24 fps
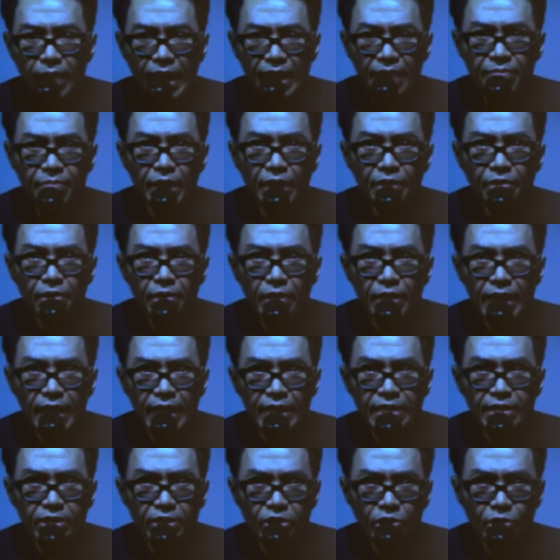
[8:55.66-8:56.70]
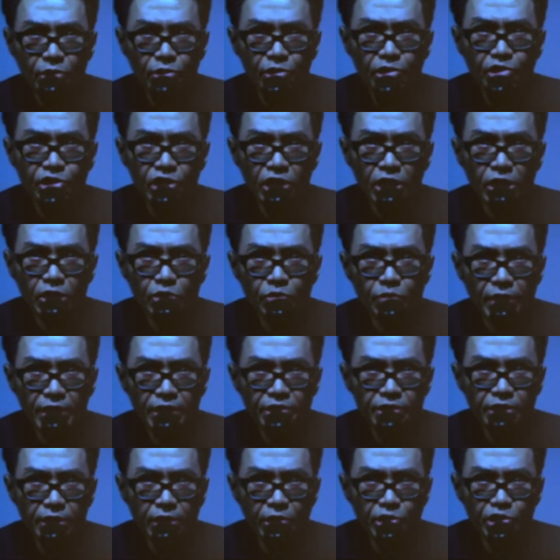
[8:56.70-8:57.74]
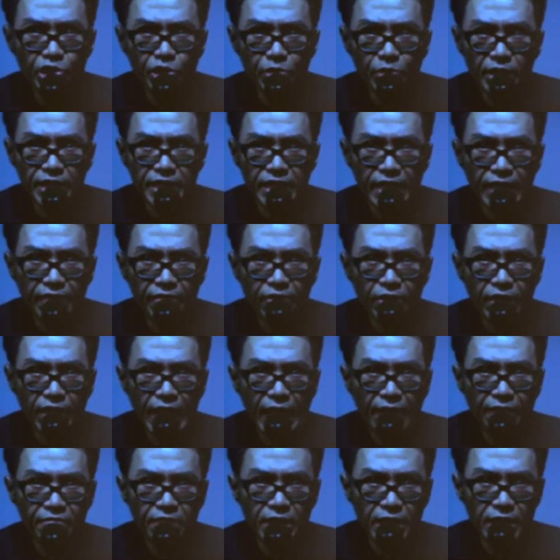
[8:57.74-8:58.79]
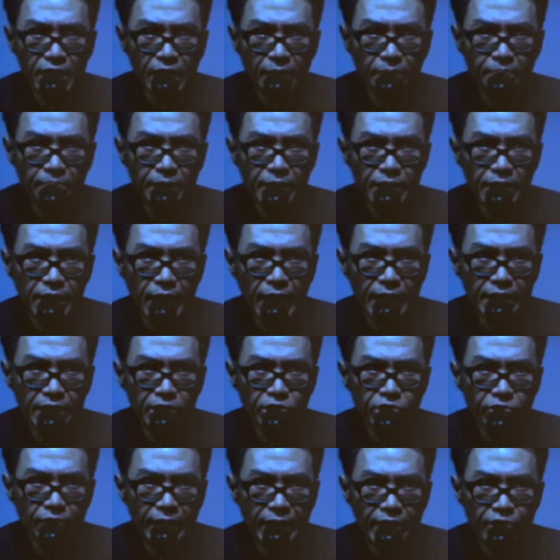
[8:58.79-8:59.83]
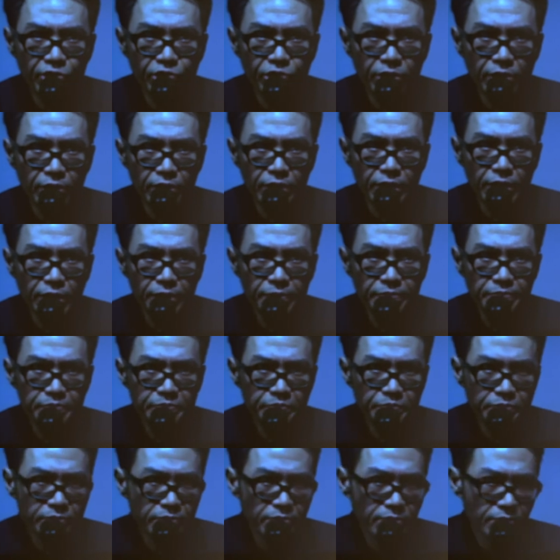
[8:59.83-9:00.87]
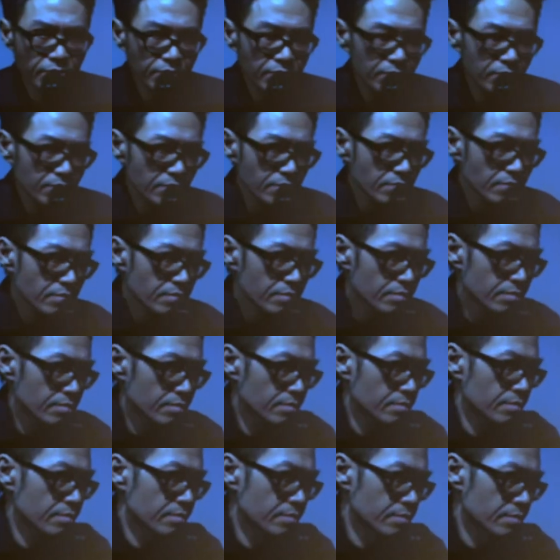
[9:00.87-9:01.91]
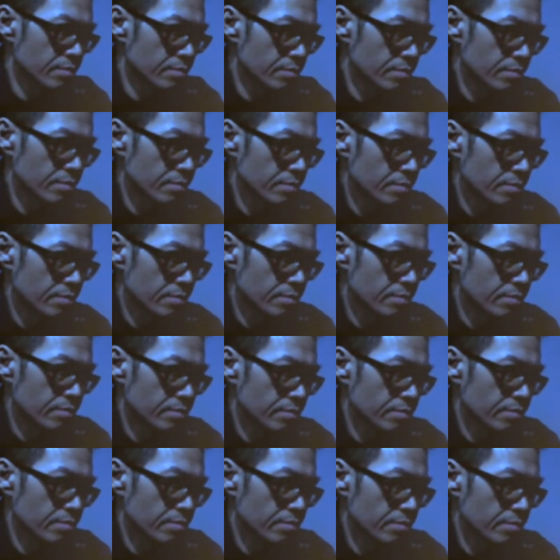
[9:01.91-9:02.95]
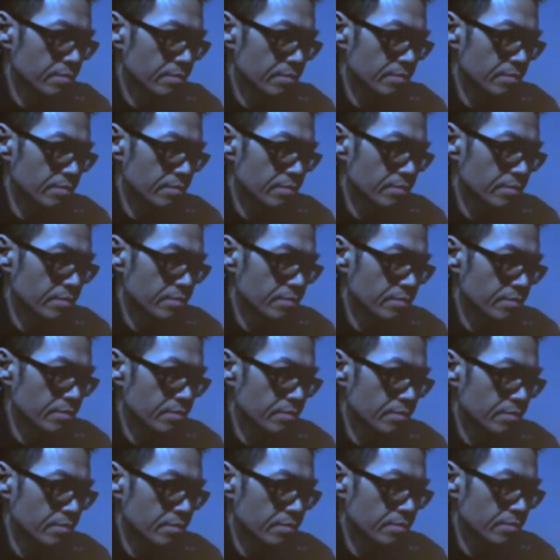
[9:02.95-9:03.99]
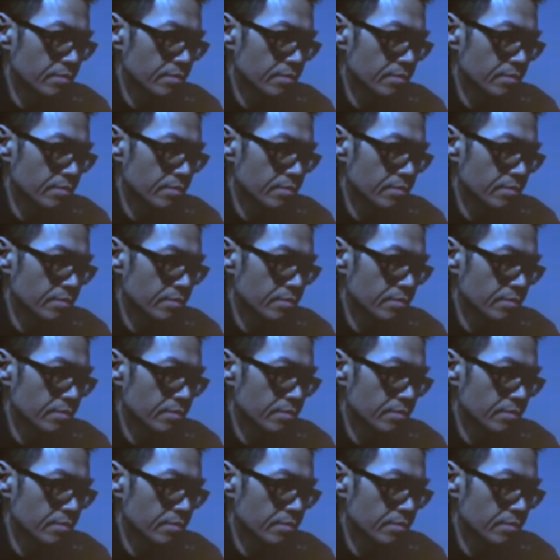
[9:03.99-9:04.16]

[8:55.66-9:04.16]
mother had two children, so she would never have to sit beside strangers. People would arrive late and watch the ending before the